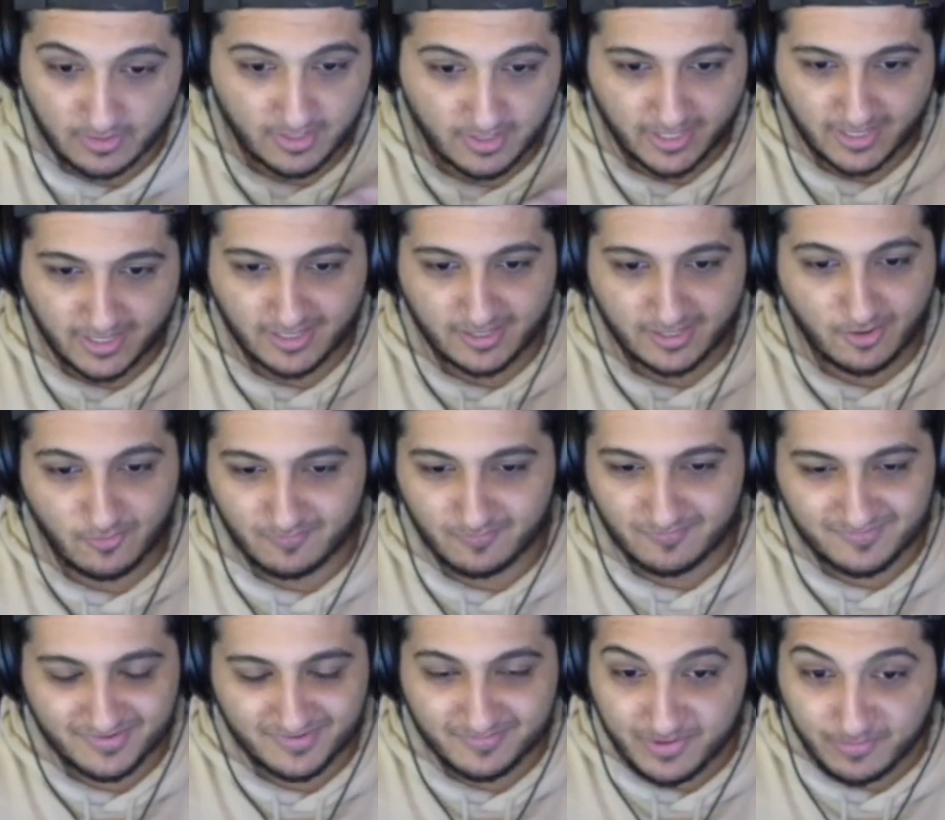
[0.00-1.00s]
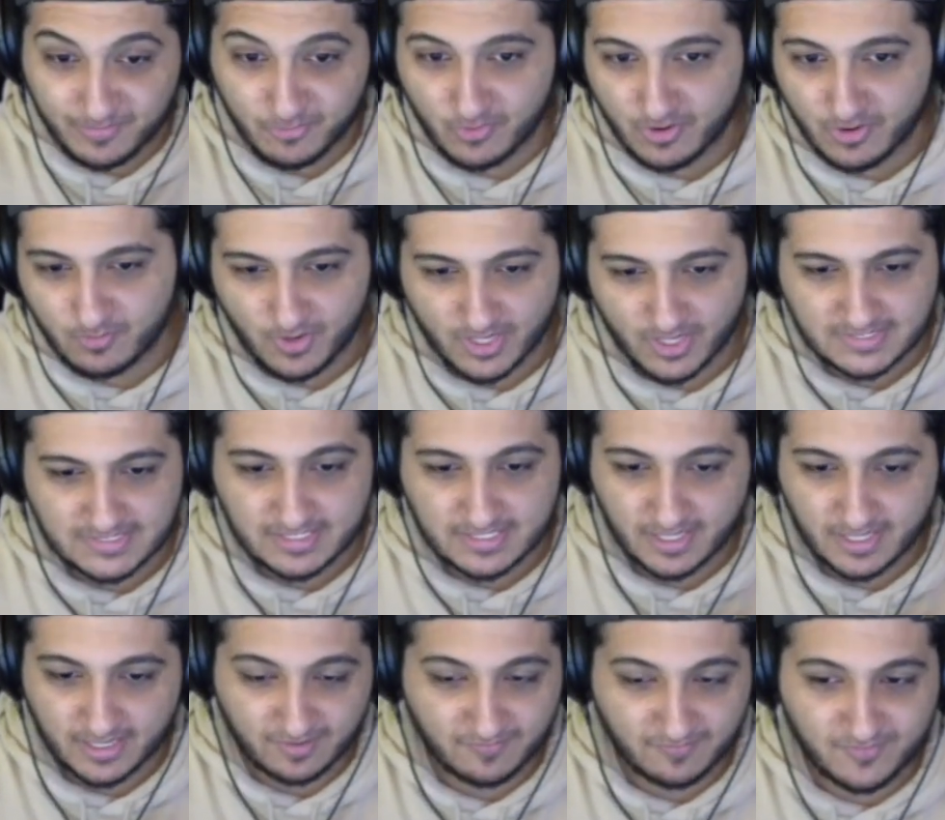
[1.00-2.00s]
And like, yo, for the people who are watching,
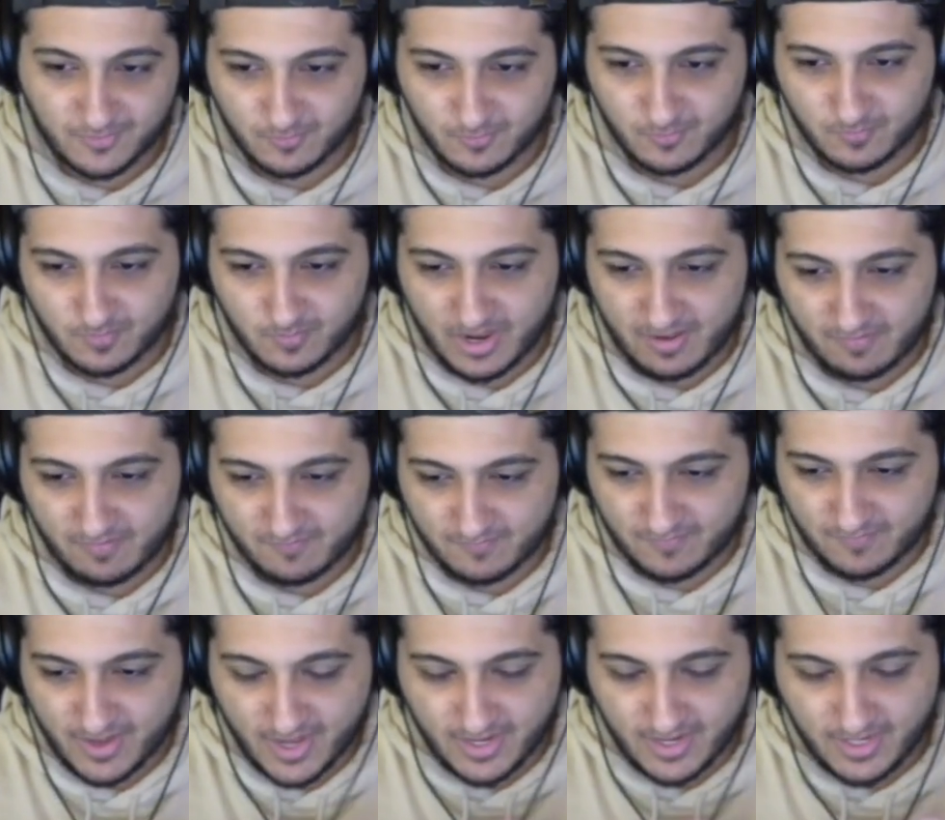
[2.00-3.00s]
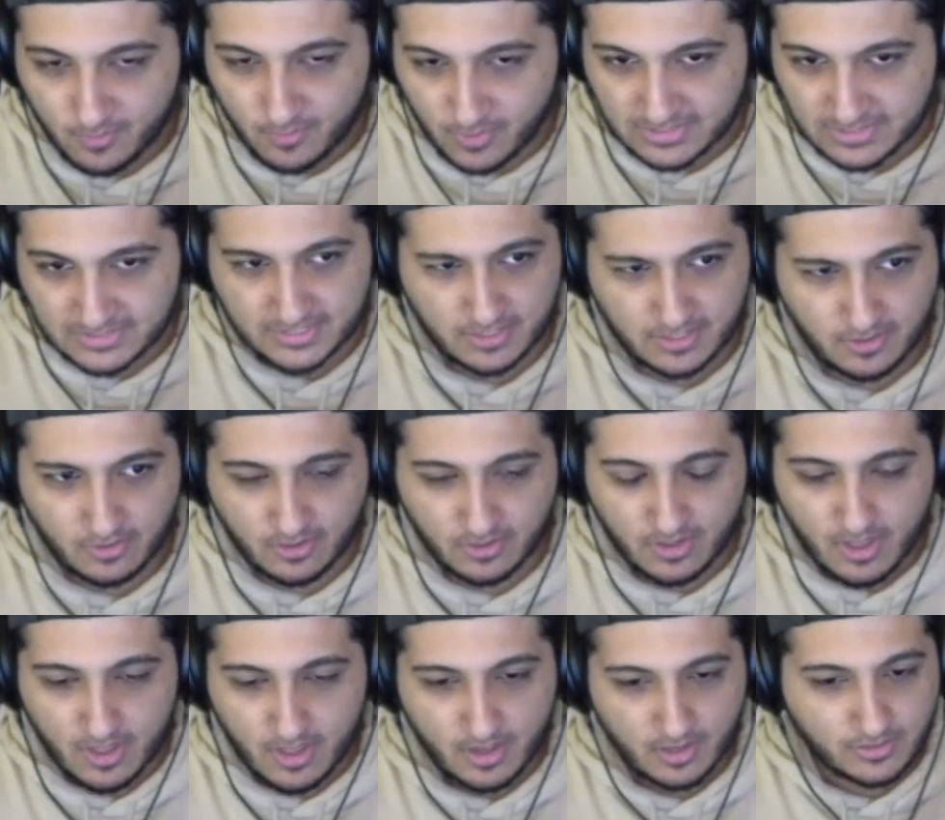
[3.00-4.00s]
like if you have any questions at all,